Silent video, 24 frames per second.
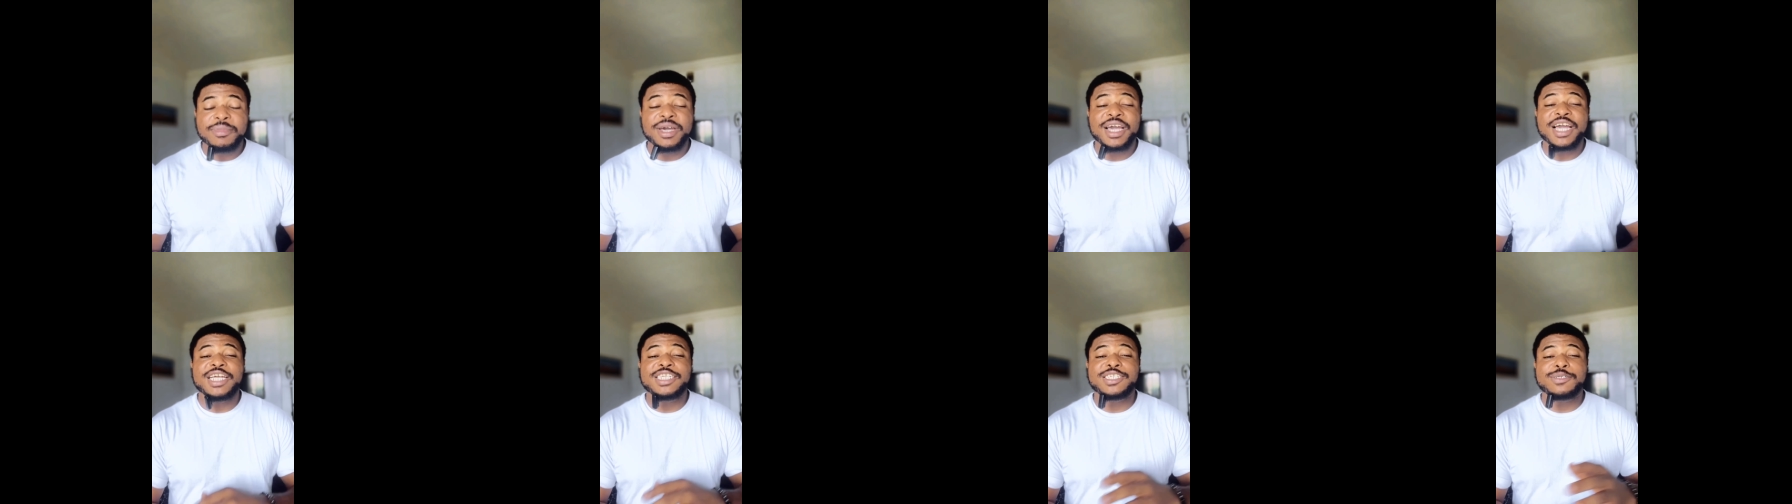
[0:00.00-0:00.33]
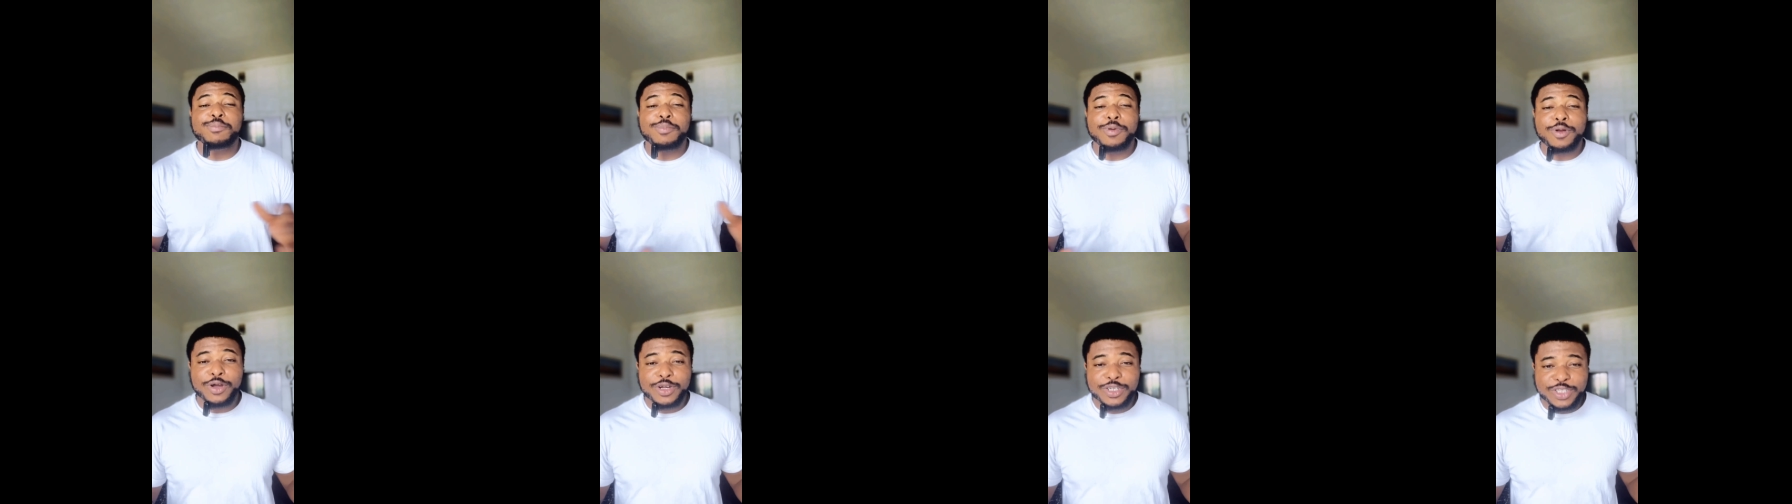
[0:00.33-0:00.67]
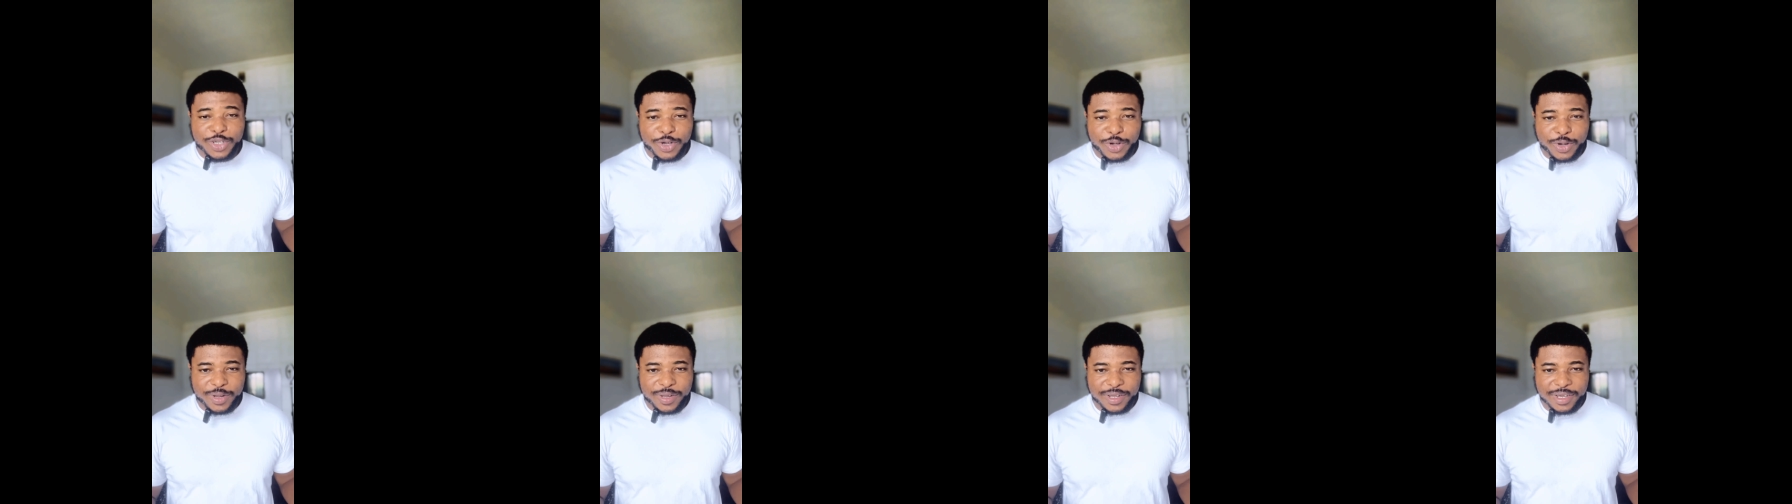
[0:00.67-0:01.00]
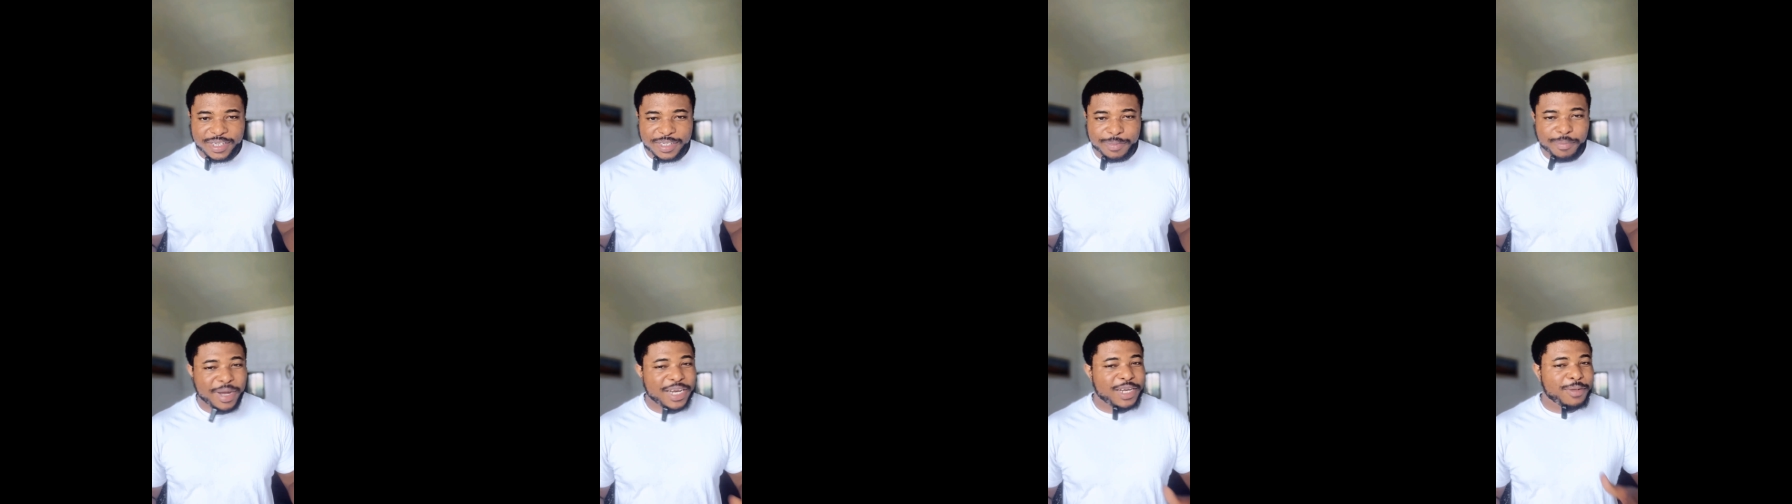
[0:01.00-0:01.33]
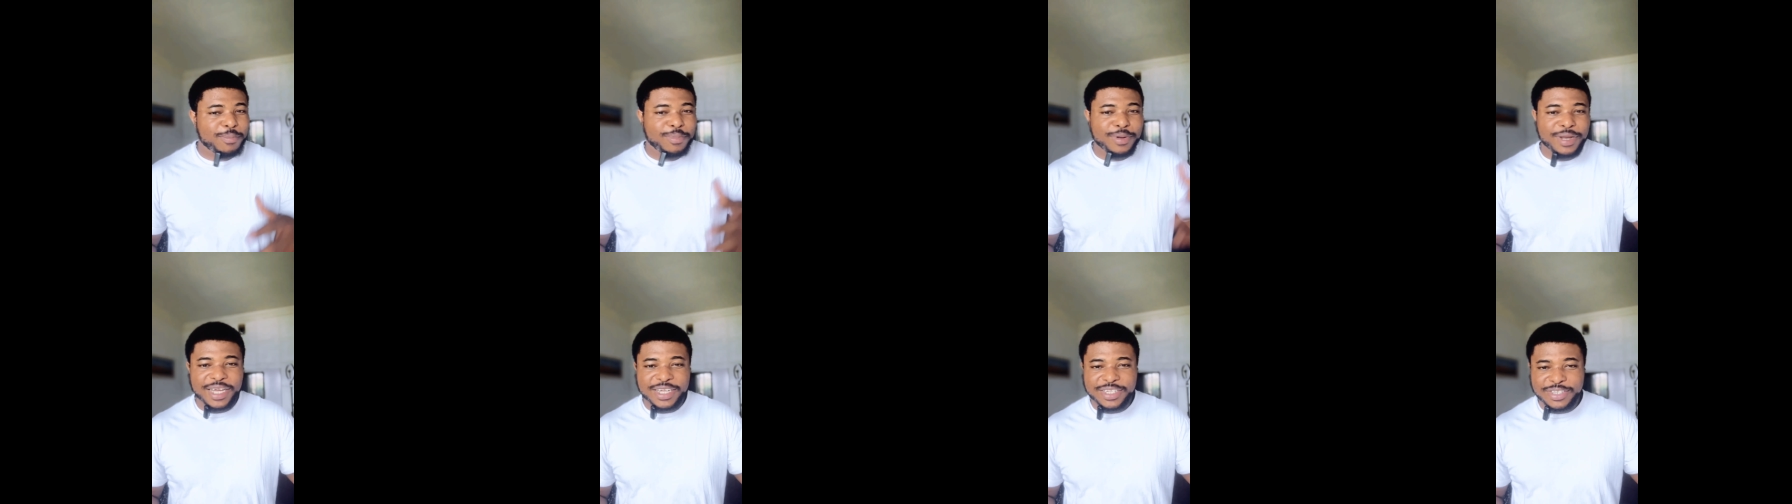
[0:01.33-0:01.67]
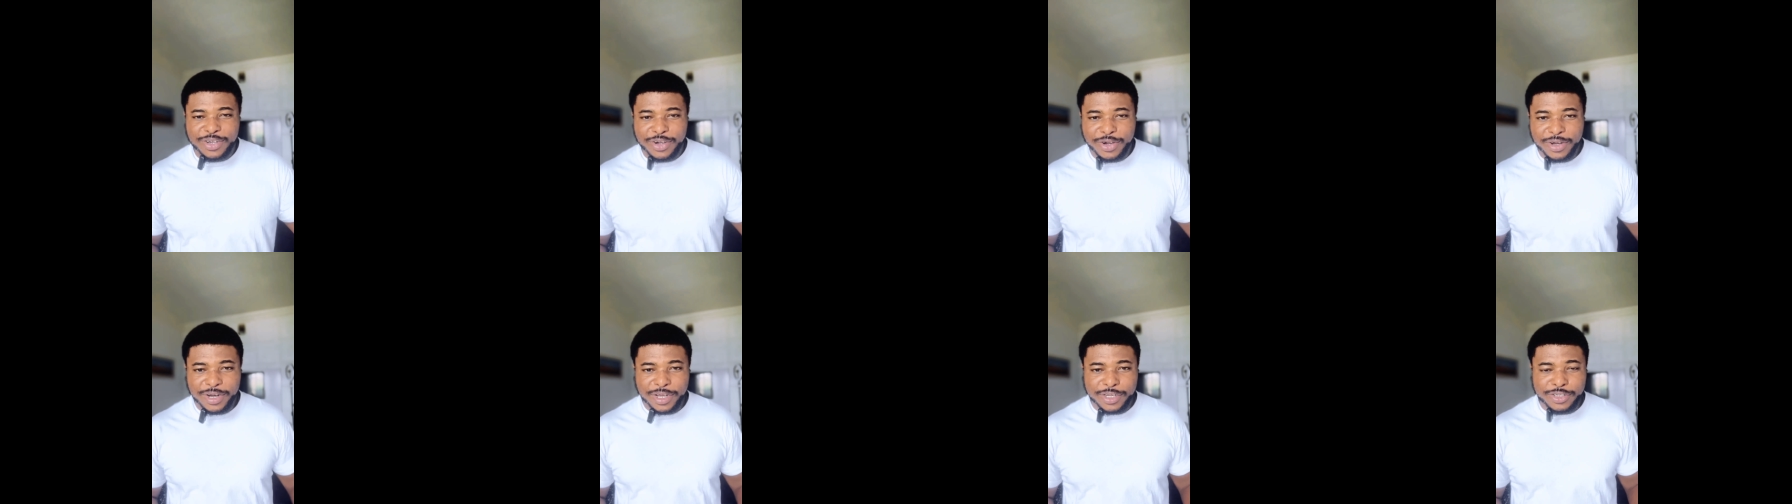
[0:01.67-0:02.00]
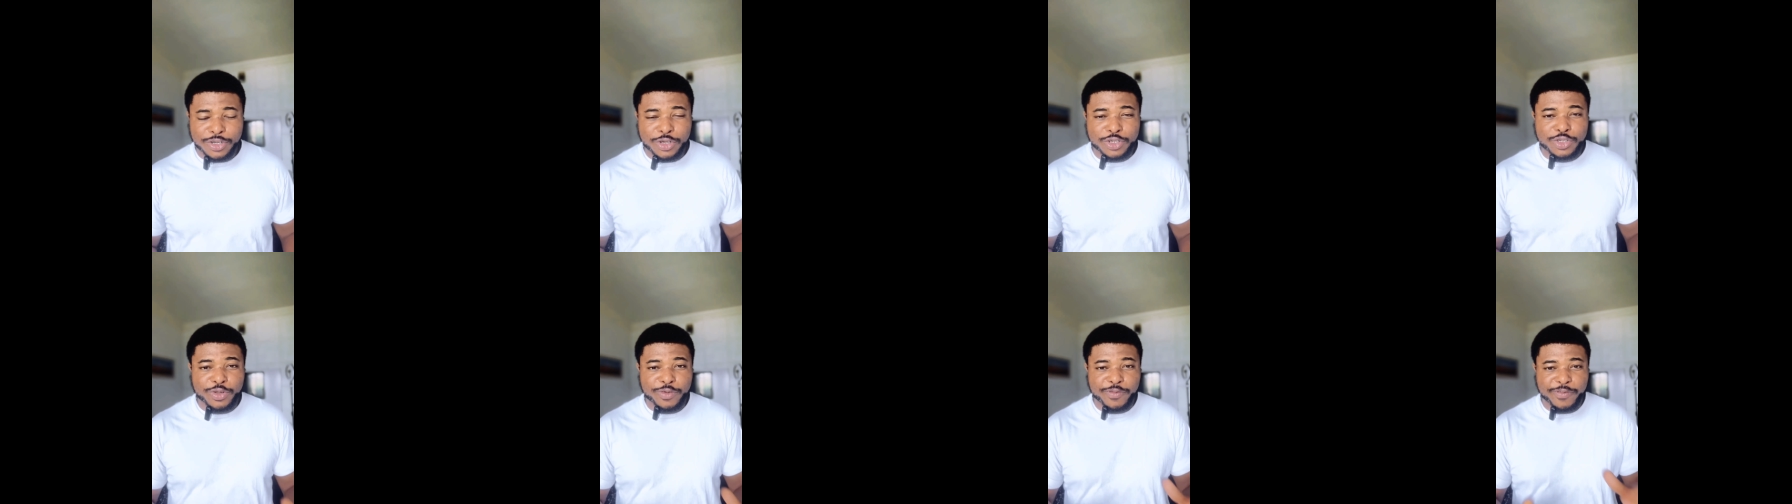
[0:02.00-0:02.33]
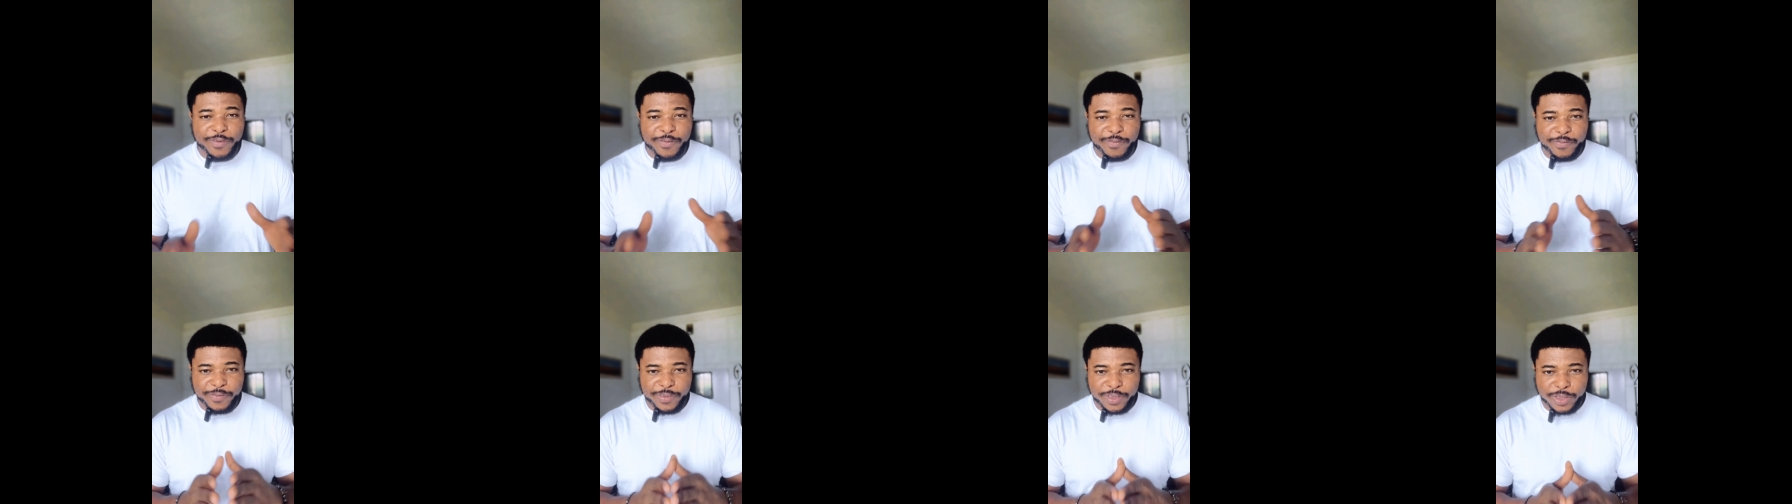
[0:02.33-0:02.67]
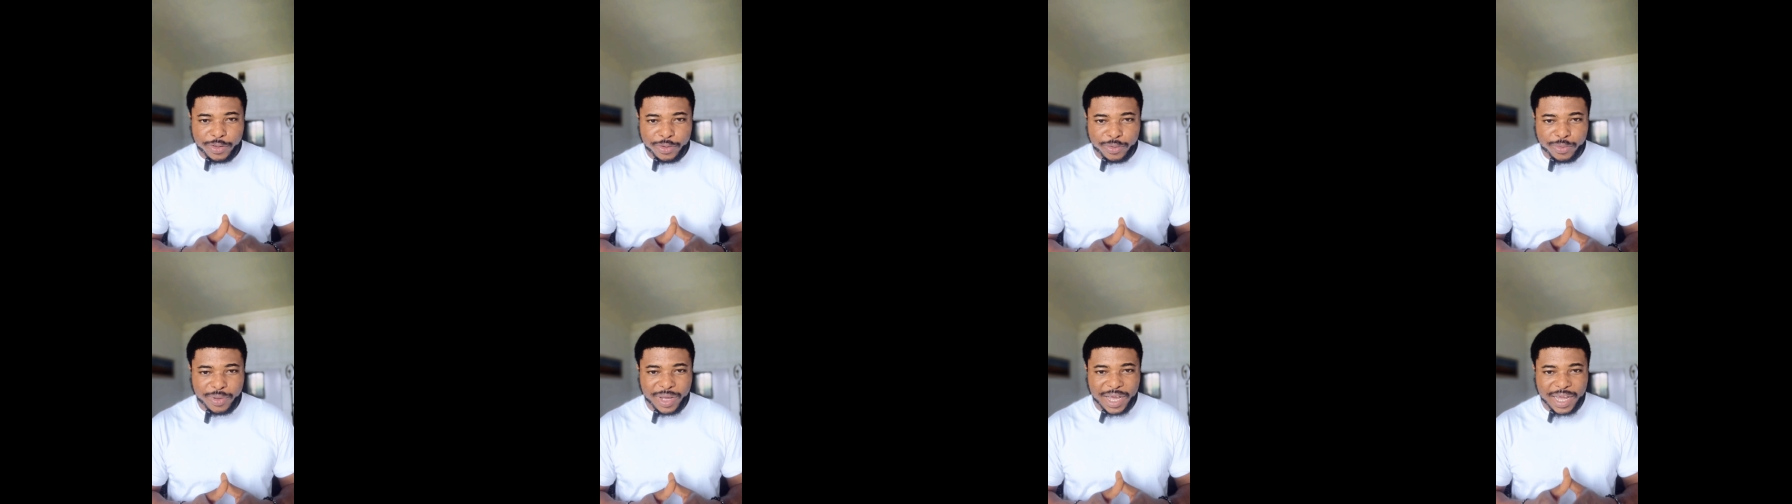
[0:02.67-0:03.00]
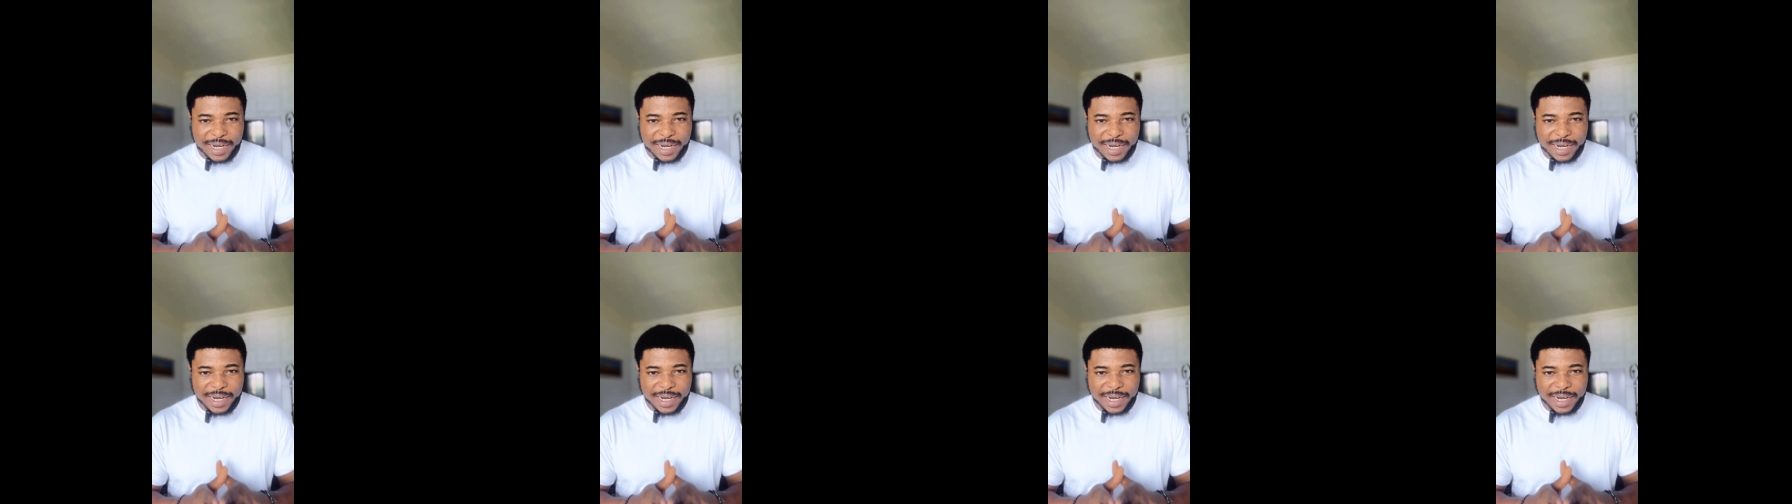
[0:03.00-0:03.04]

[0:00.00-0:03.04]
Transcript: may exploit others, manipulate others just to fulfill